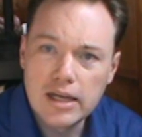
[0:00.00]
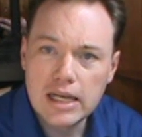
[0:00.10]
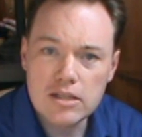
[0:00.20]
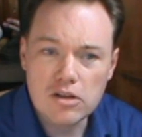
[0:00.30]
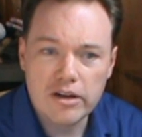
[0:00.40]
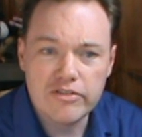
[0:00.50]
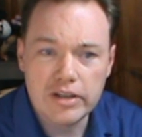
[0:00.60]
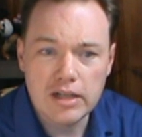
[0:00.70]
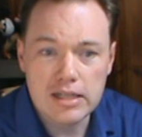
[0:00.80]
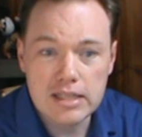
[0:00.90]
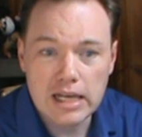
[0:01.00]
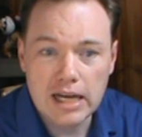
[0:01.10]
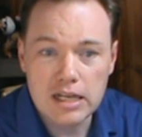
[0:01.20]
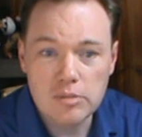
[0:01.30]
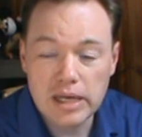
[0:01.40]
It's often
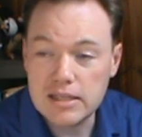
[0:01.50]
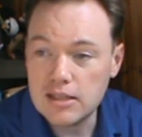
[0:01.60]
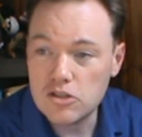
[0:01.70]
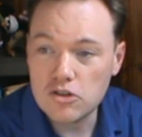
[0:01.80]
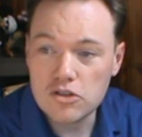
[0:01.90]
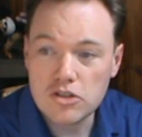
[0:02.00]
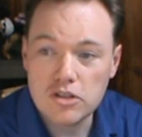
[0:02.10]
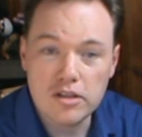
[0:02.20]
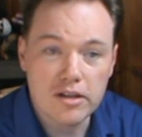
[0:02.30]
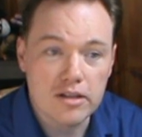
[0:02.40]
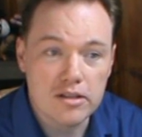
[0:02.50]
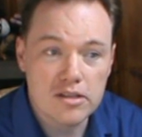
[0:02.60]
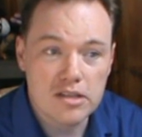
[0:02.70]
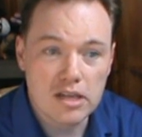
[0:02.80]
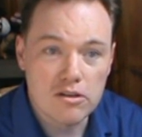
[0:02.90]
assigned by teachers to young
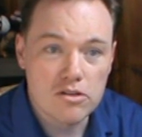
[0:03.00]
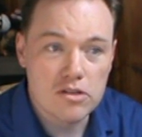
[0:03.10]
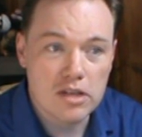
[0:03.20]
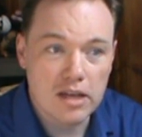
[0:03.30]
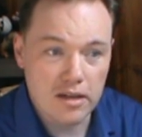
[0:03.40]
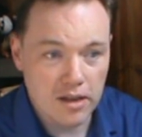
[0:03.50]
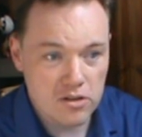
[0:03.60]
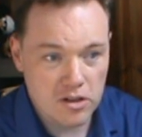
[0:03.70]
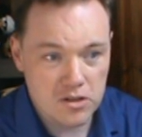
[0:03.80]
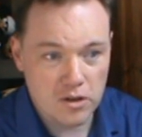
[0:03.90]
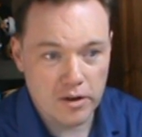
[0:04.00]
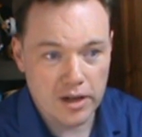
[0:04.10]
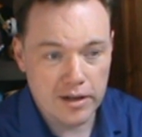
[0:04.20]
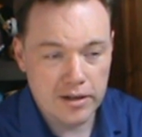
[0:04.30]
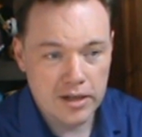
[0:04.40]
singers, and there's
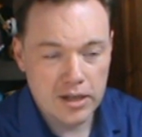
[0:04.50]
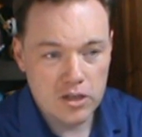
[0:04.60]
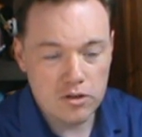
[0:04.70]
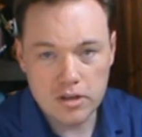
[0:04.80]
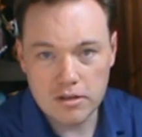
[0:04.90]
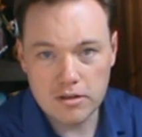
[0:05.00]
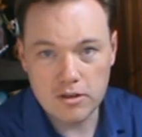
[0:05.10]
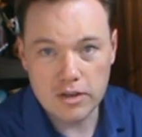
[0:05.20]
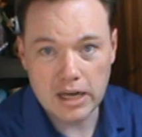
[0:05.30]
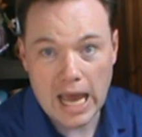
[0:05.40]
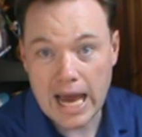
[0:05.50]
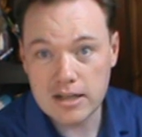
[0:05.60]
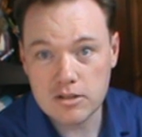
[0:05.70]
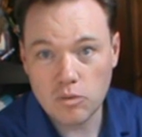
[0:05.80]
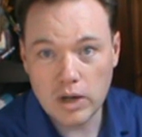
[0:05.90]
also you can
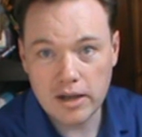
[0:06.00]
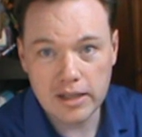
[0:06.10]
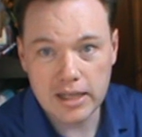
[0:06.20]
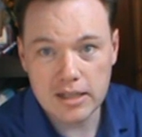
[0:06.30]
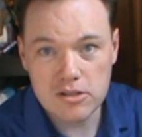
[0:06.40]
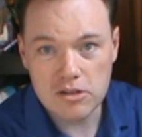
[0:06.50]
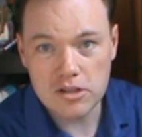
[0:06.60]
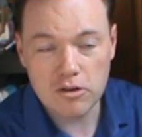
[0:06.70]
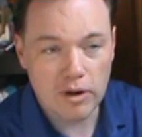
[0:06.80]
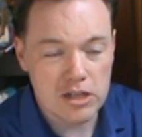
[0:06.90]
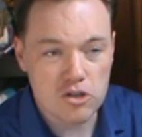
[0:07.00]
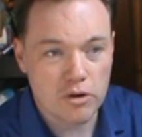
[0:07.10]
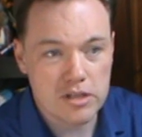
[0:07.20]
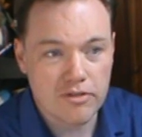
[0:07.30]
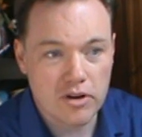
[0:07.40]
act well in it, so it's a great
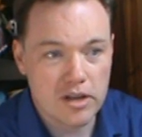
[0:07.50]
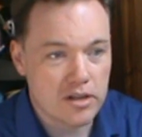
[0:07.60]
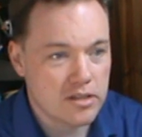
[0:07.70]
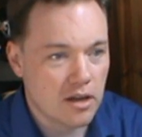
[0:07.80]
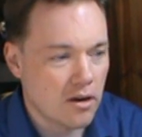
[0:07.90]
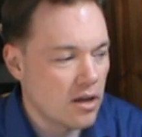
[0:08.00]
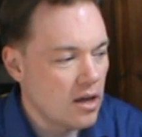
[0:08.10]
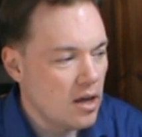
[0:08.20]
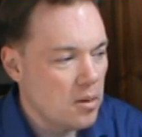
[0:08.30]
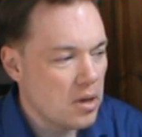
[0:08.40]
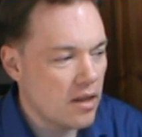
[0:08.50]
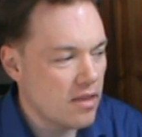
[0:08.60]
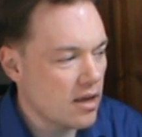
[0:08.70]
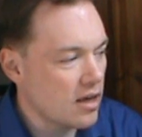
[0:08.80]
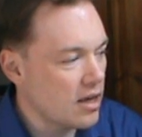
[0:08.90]
choice for a young singer. But I
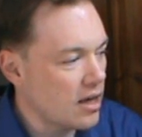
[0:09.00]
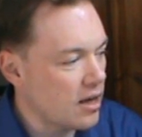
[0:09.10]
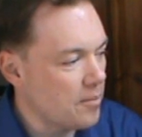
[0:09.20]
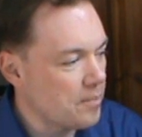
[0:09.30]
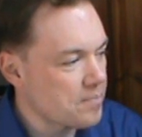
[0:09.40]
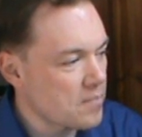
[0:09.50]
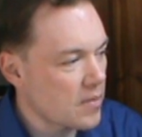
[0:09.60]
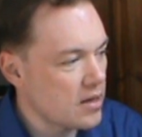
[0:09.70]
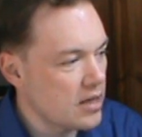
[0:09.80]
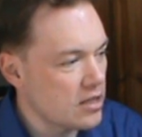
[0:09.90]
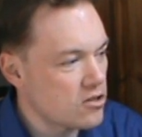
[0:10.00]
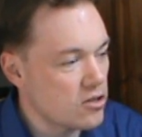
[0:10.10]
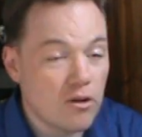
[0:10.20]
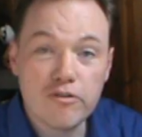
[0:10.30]
think it's so